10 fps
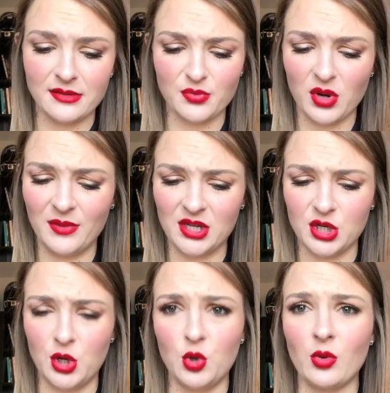It was pretty
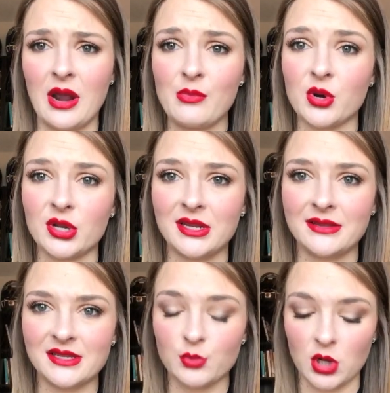much new when I put it
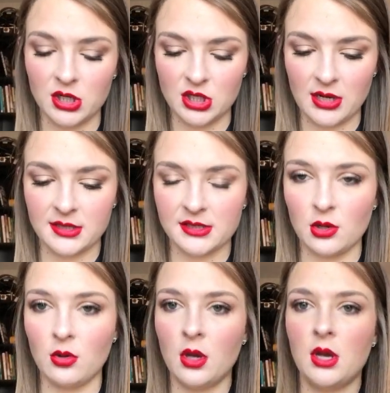in this project.
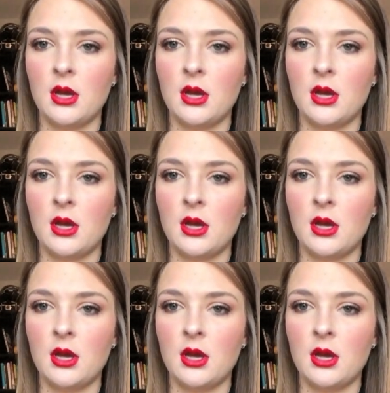So